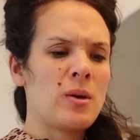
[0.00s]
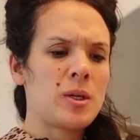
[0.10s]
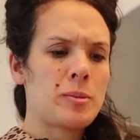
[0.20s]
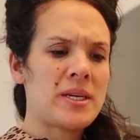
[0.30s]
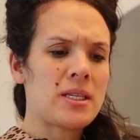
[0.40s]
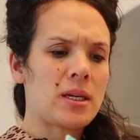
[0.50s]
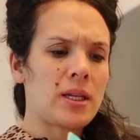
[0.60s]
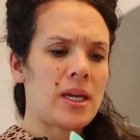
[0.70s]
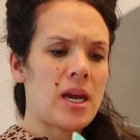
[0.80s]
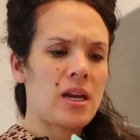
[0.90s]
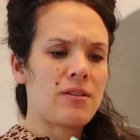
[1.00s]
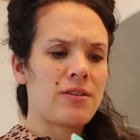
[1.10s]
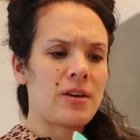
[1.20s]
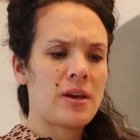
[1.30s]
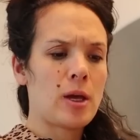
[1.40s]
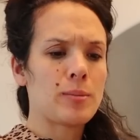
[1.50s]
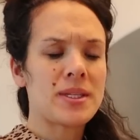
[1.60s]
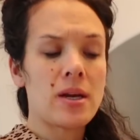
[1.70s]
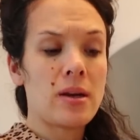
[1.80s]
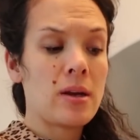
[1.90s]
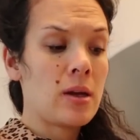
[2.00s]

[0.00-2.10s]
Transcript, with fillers: which basically kind of helps it